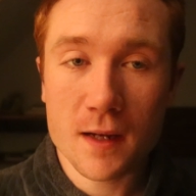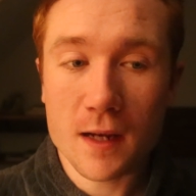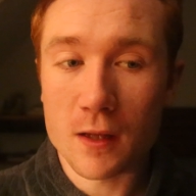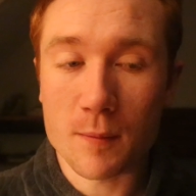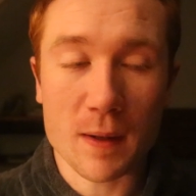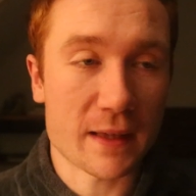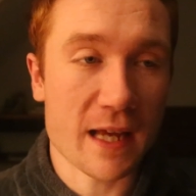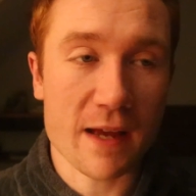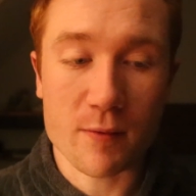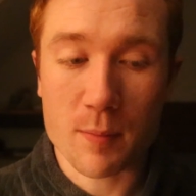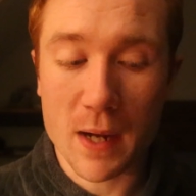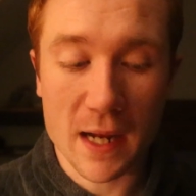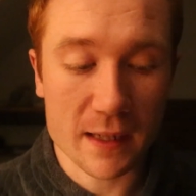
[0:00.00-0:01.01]
they're about to have
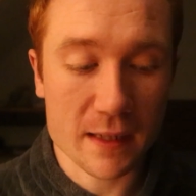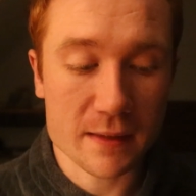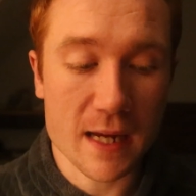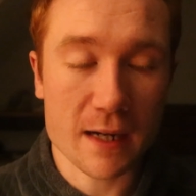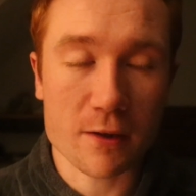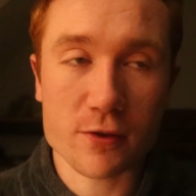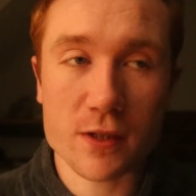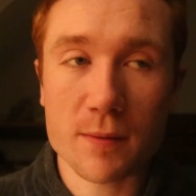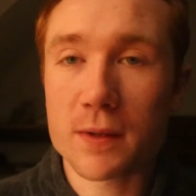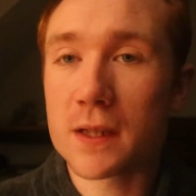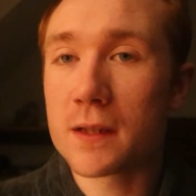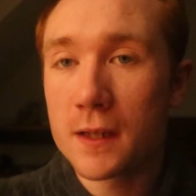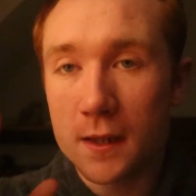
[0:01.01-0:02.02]
a panic attack or
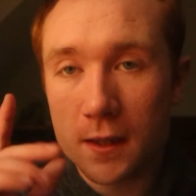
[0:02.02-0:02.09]
something,